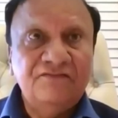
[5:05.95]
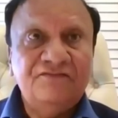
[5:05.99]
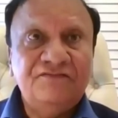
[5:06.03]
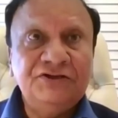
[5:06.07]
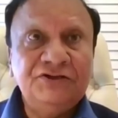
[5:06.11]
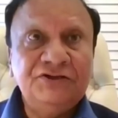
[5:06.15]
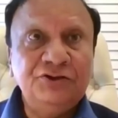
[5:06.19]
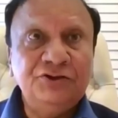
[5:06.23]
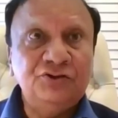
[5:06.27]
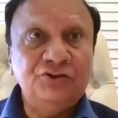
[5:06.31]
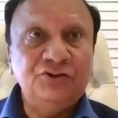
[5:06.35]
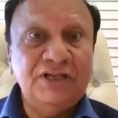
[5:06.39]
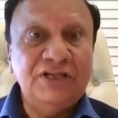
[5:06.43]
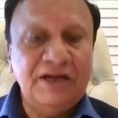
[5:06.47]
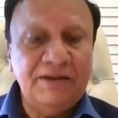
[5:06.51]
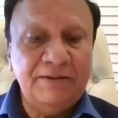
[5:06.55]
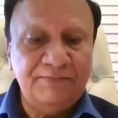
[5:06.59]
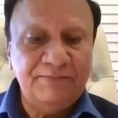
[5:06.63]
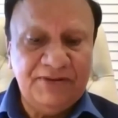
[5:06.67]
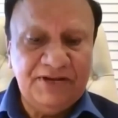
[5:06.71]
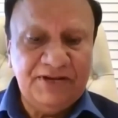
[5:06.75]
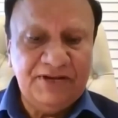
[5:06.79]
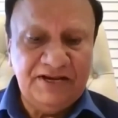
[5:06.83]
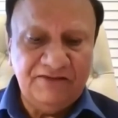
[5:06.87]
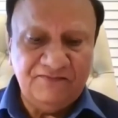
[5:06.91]

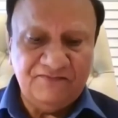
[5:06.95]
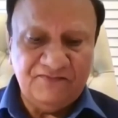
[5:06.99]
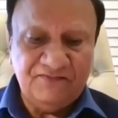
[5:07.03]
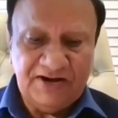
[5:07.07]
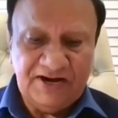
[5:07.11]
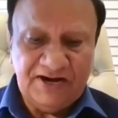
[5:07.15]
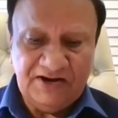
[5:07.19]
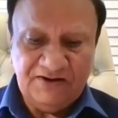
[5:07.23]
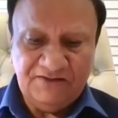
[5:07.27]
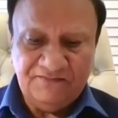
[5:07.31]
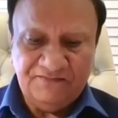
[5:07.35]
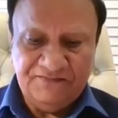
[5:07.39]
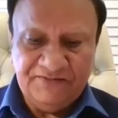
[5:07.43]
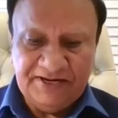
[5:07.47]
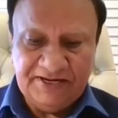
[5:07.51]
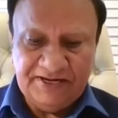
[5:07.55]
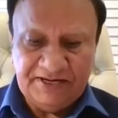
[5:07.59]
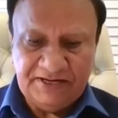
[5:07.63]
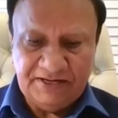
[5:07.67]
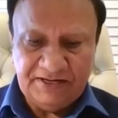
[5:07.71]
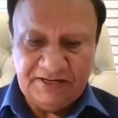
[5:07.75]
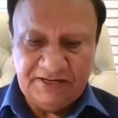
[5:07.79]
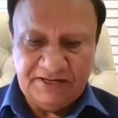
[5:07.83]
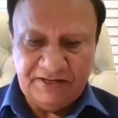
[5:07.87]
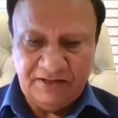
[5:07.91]
Physiotherapy in flat
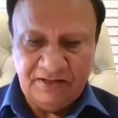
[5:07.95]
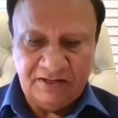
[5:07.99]
feet